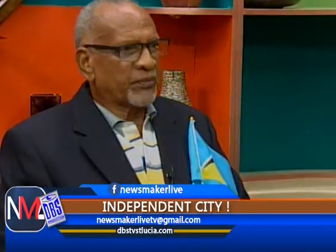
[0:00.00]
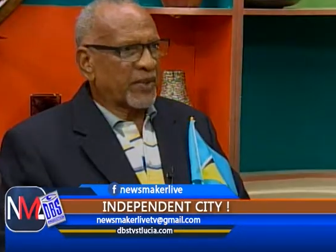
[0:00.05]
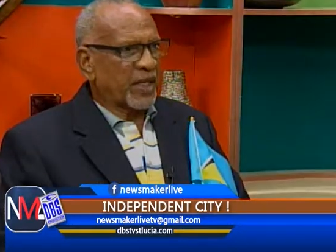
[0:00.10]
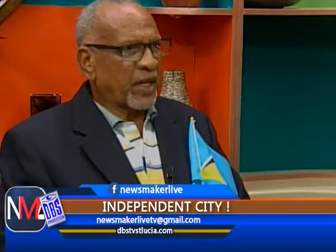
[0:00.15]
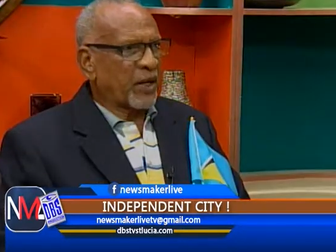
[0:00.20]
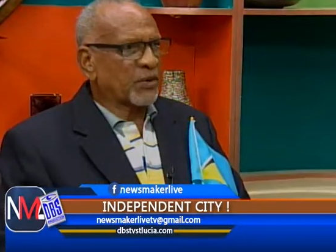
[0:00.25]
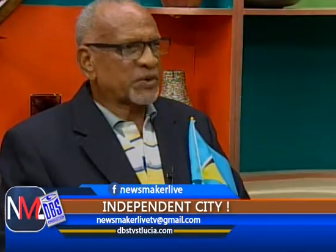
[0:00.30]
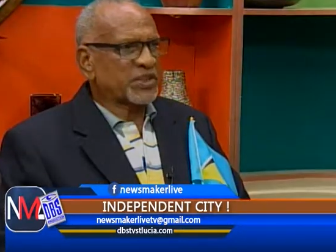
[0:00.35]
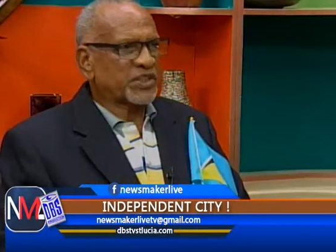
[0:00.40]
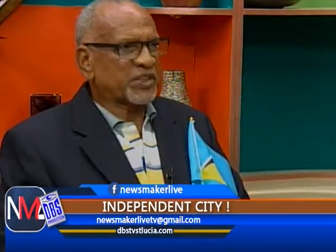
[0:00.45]

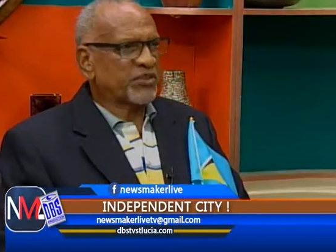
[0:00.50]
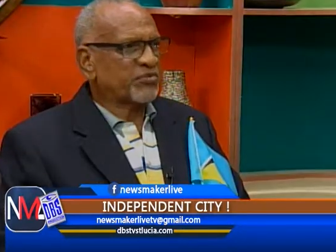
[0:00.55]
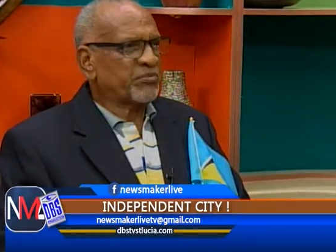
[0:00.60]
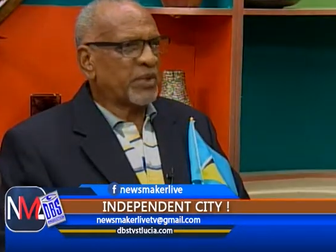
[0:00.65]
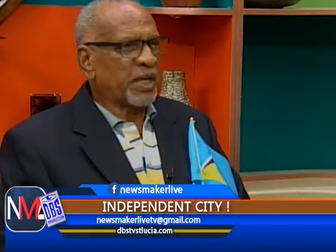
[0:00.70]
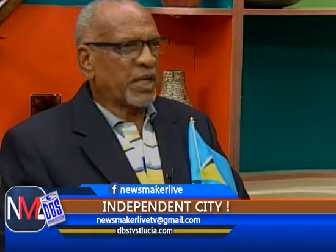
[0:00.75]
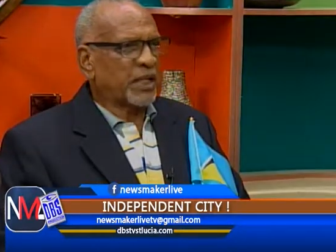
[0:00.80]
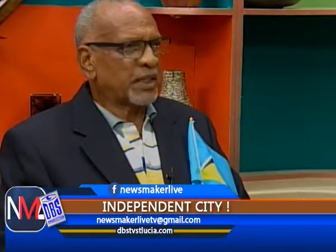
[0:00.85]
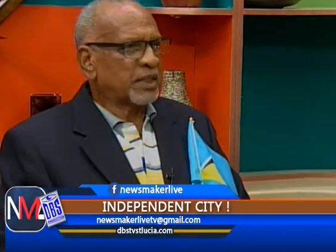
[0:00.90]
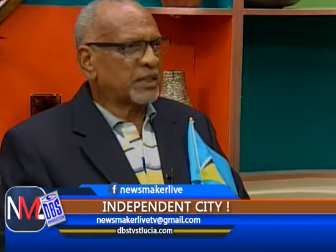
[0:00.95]
how safe
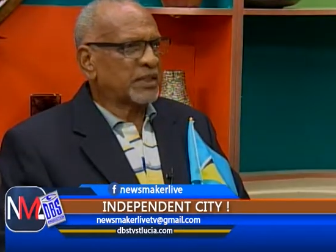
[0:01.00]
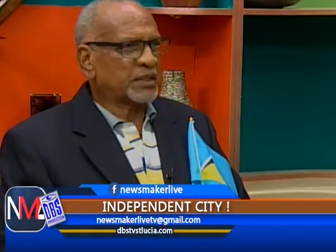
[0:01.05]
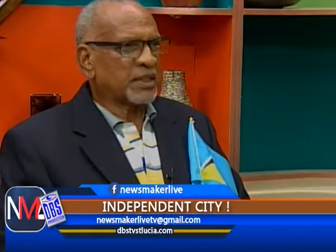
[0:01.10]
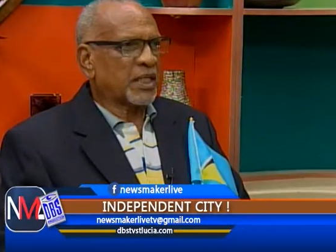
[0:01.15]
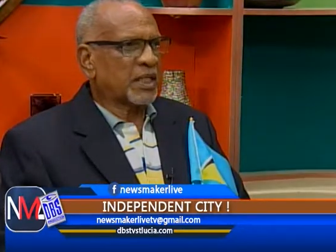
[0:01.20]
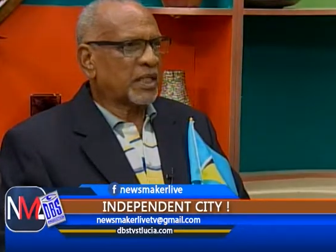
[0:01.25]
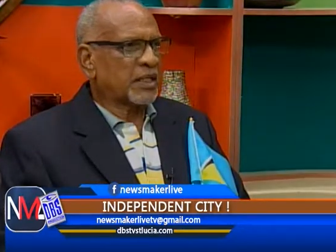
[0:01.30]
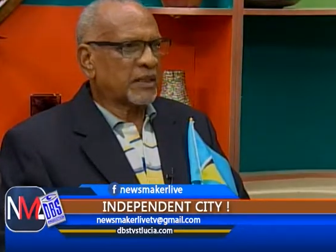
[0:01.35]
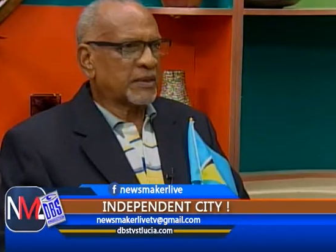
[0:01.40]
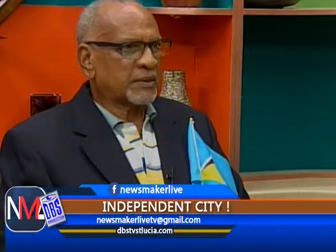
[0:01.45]
my hands
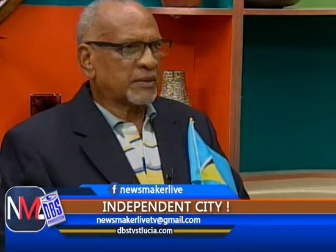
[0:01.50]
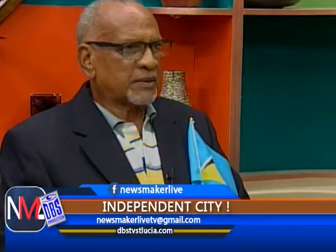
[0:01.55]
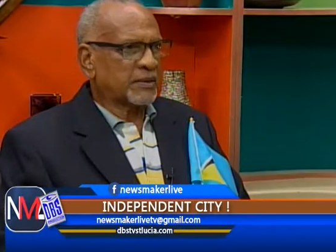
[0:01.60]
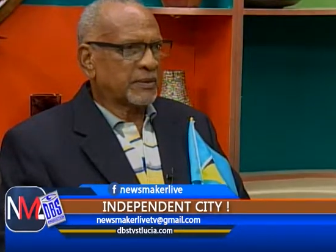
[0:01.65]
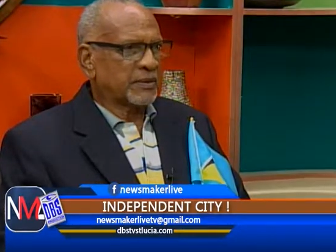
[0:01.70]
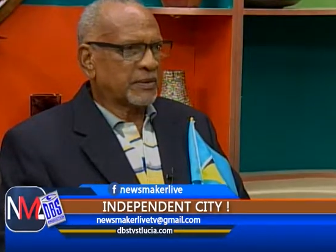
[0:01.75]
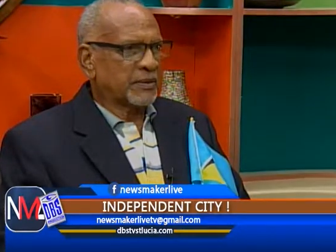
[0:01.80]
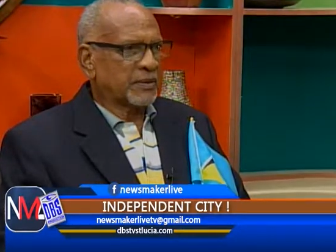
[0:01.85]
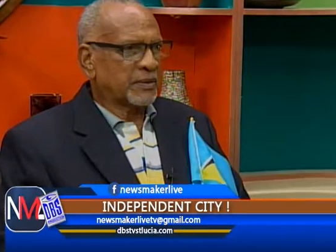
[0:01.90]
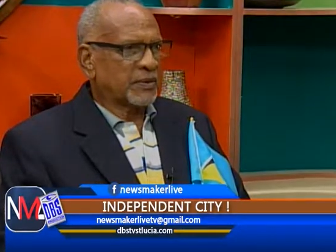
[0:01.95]
are.
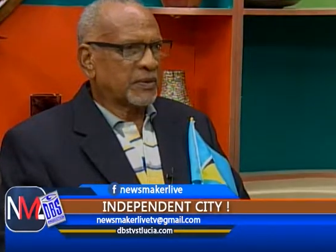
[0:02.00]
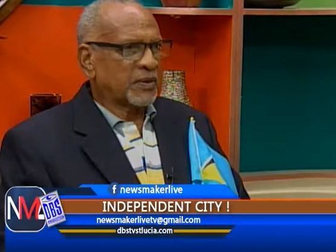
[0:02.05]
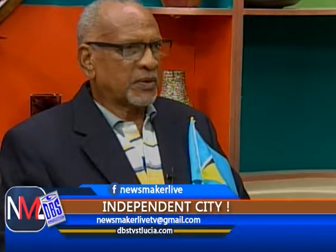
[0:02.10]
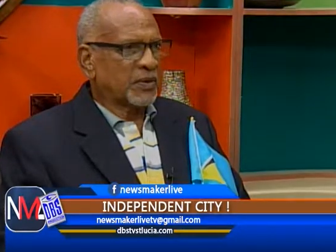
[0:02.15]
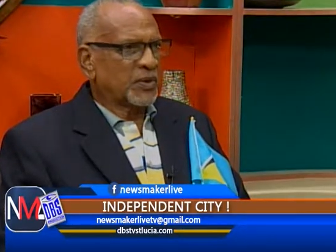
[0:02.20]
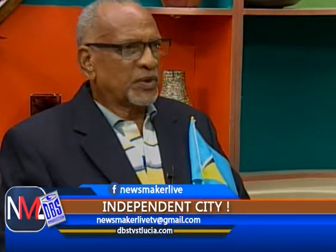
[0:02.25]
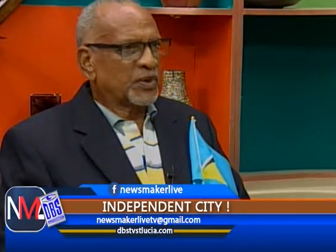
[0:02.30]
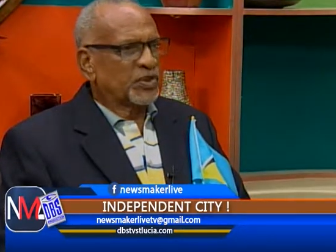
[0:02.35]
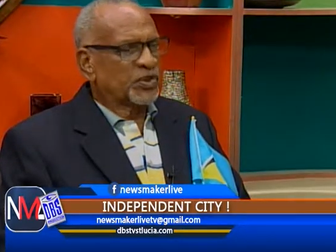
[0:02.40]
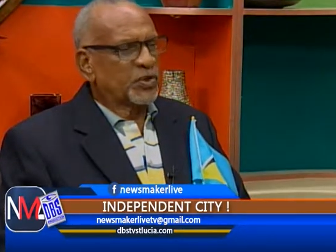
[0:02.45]

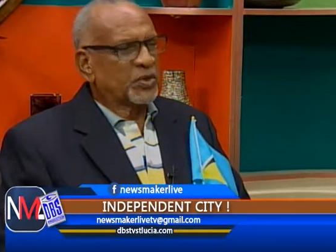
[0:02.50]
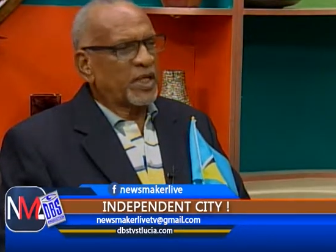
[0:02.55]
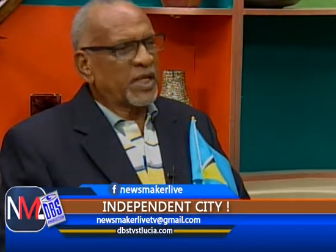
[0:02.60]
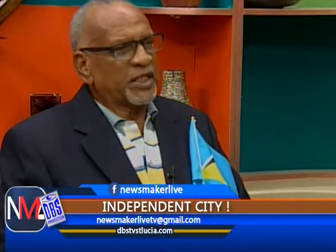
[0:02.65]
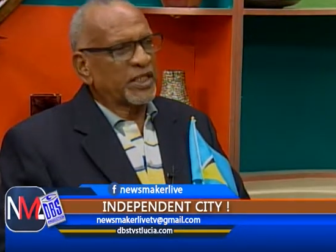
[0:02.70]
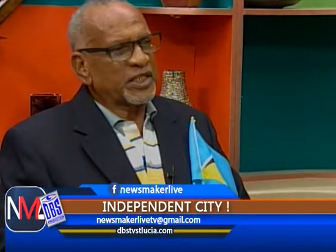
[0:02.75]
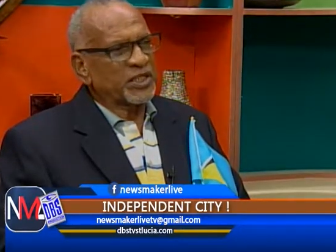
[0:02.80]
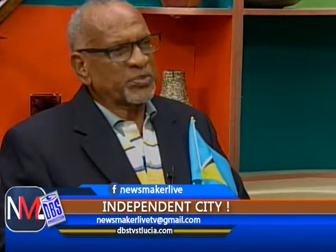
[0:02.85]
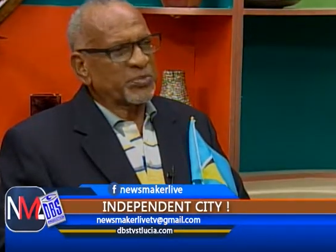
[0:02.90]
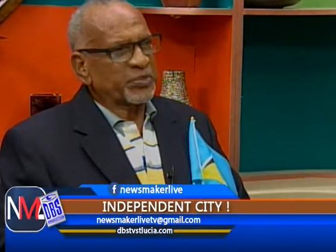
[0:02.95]
So
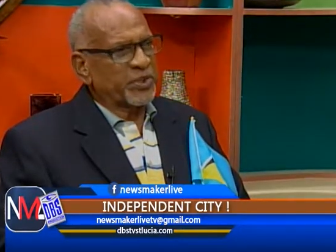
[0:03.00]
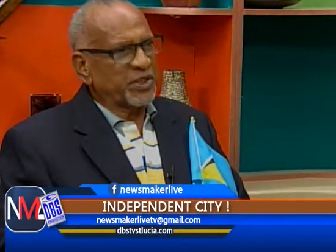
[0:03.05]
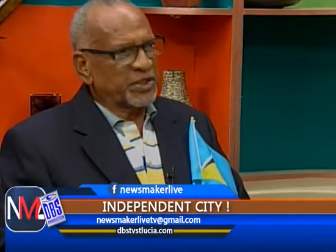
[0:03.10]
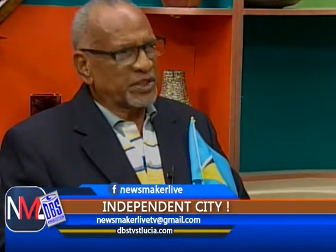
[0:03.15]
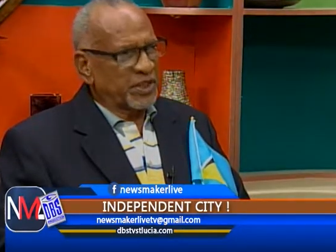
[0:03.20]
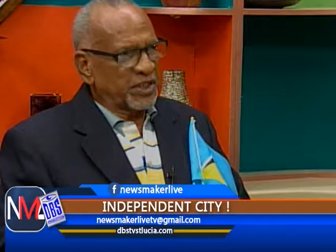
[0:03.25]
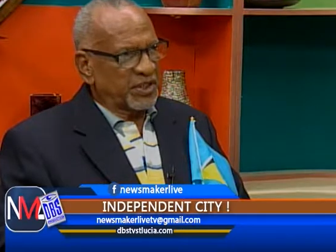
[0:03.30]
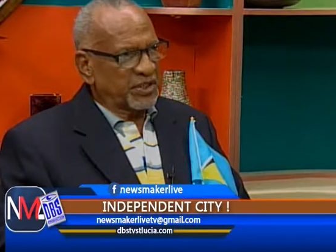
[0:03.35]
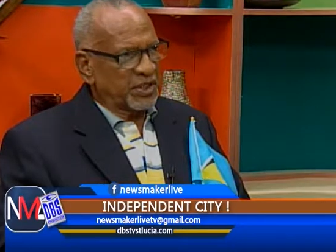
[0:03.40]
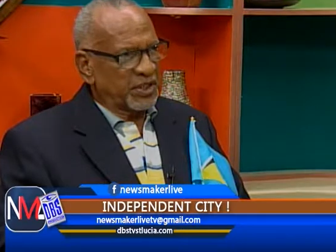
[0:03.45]
that is
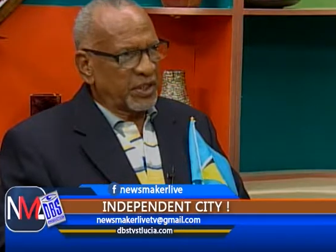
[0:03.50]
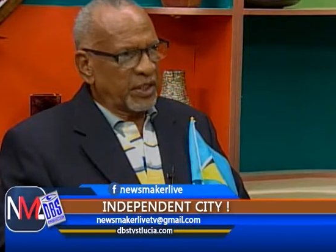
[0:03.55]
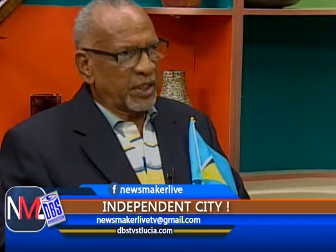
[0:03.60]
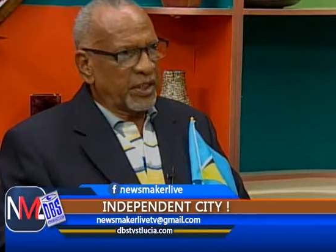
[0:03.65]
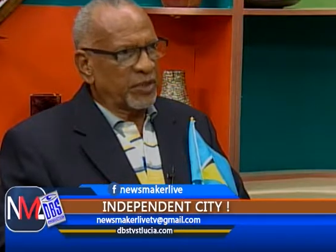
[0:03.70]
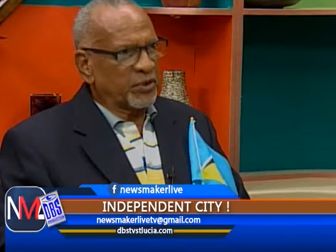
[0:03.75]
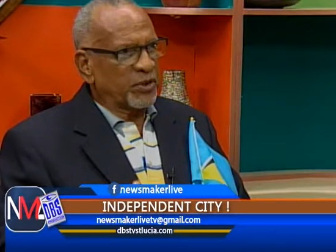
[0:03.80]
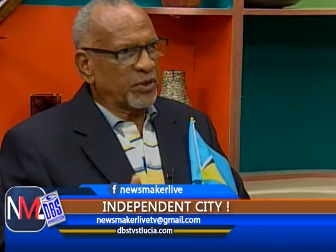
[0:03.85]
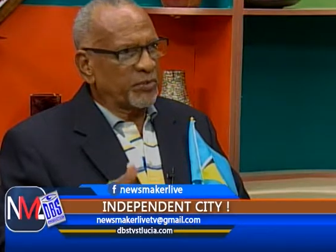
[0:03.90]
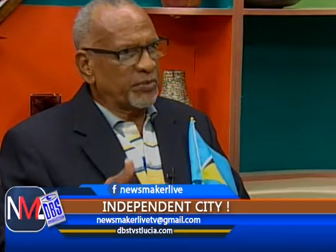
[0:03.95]
prejudging,
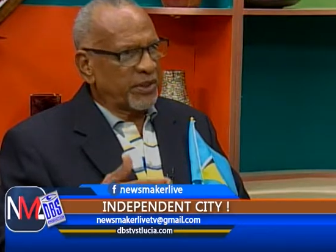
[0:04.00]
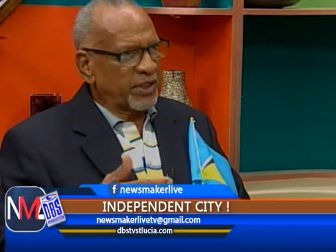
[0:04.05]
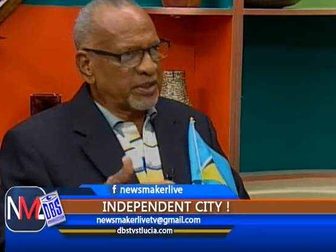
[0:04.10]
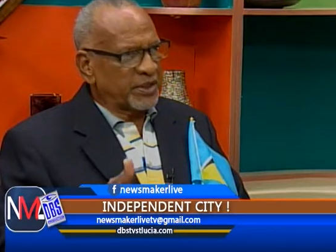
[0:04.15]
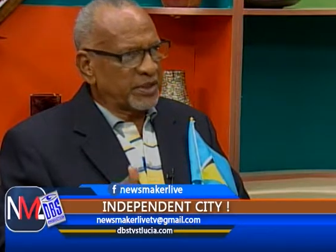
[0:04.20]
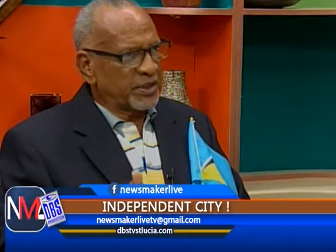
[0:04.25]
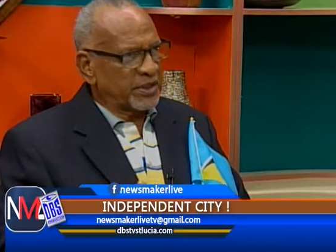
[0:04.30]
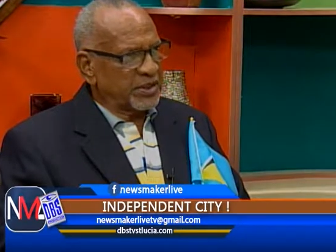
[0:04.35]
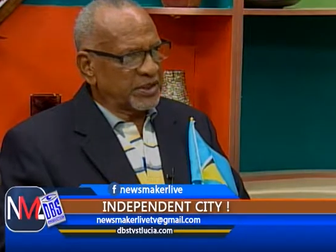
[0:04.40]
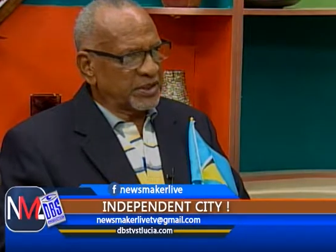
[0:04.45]
and you're
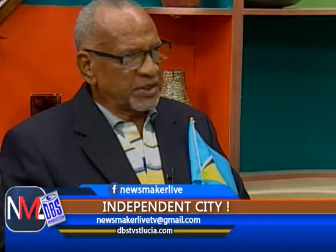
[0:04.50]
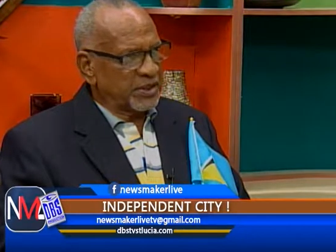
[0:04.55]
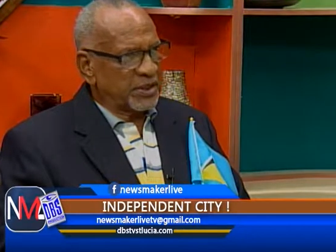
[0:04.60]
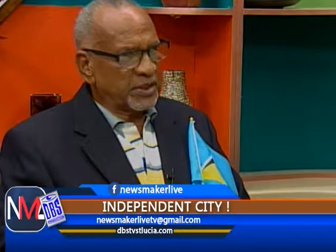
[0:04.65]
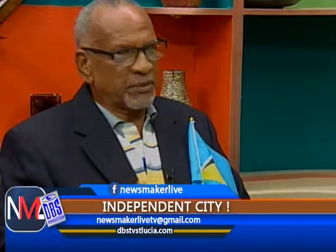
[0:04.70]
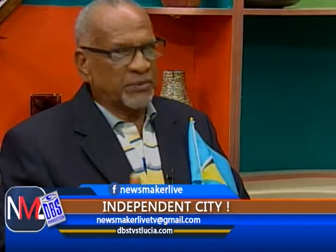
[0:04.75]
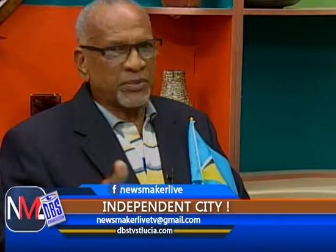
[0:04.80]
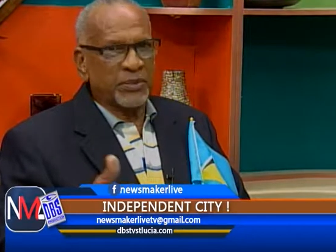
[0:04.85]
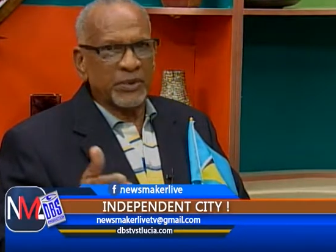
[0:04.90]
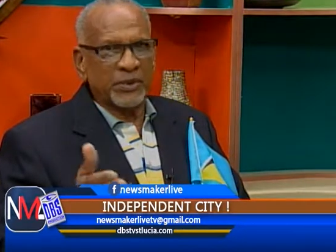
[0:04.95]
prejudicing
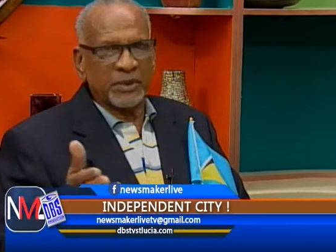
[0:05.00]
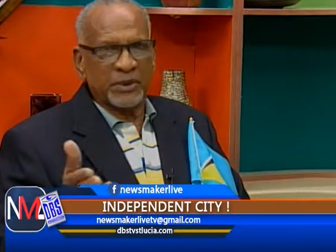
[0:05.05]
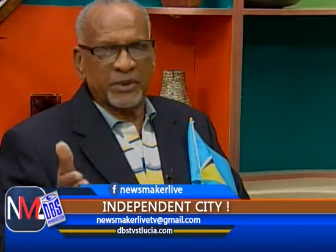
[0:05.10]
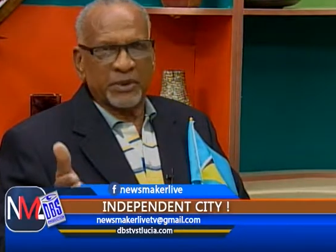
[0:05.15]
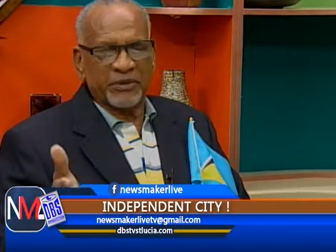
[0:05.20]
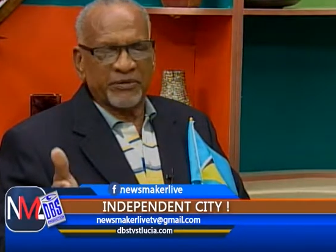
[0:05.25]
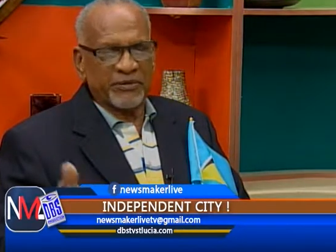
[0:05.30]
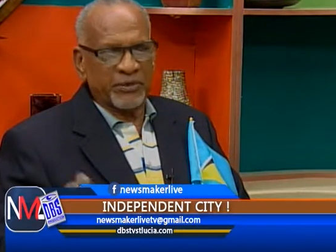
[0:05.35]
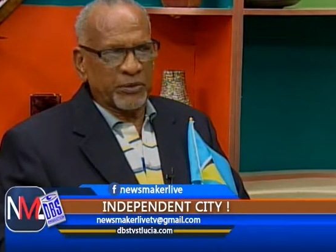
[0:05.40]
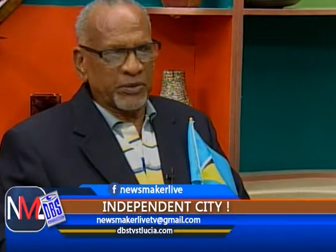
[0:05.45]

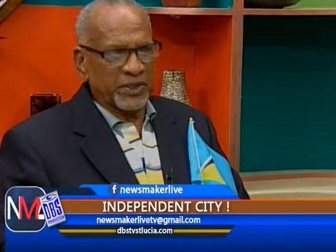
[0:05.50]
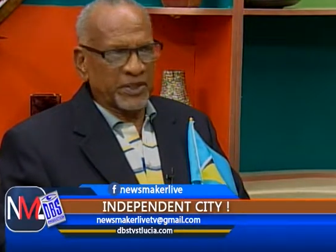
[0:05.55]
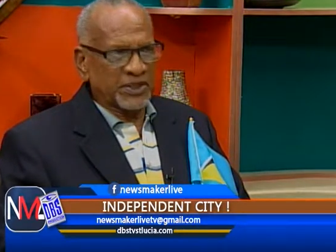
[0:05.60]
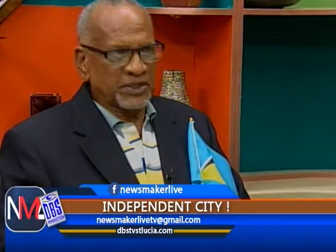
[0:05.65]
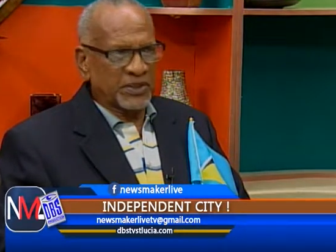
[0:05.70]
your viewers.